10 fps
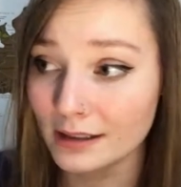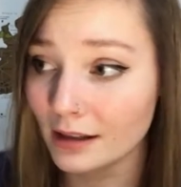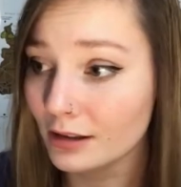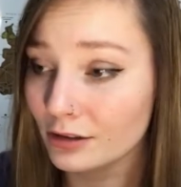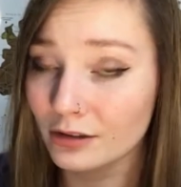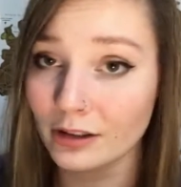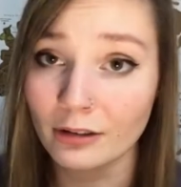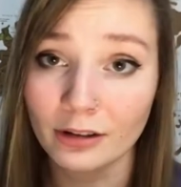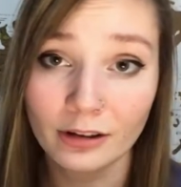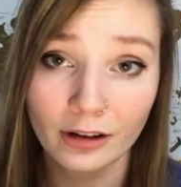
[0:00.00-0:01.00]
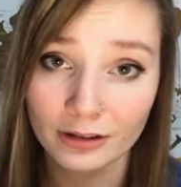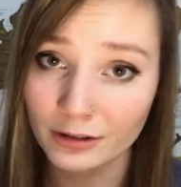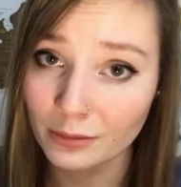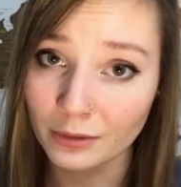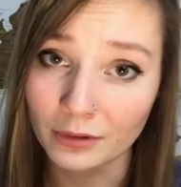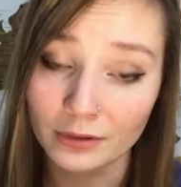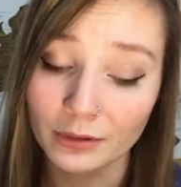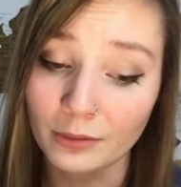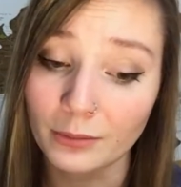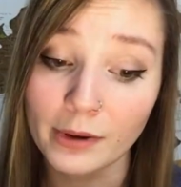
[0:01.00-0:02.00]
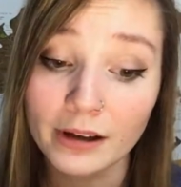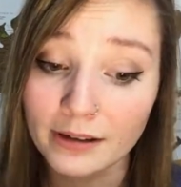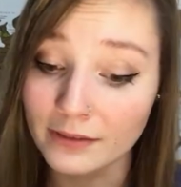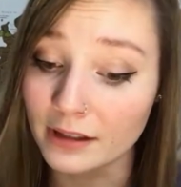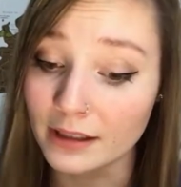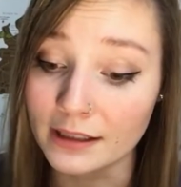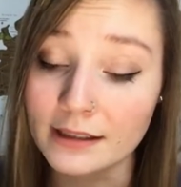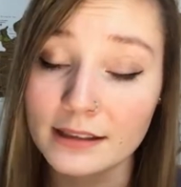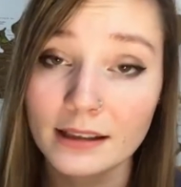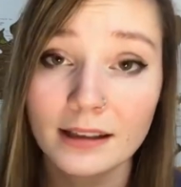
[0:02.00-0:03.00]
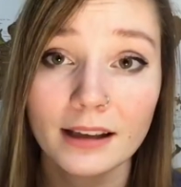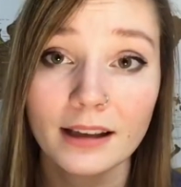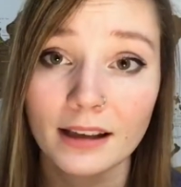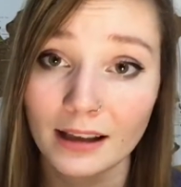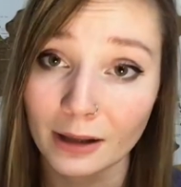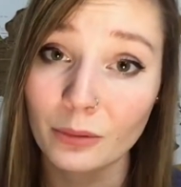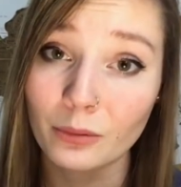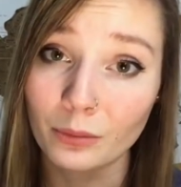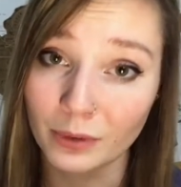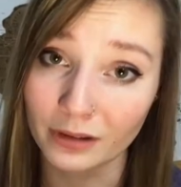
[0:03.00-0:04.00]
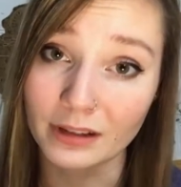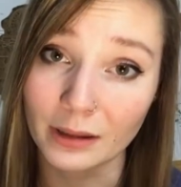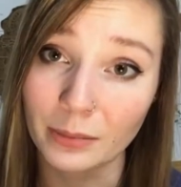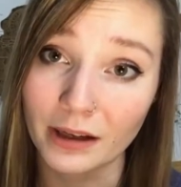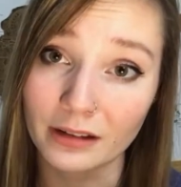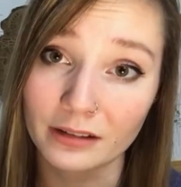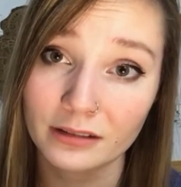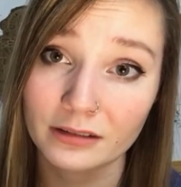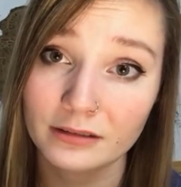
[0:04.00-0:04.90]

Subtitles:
the country or across the world or wherever it is, it will get better.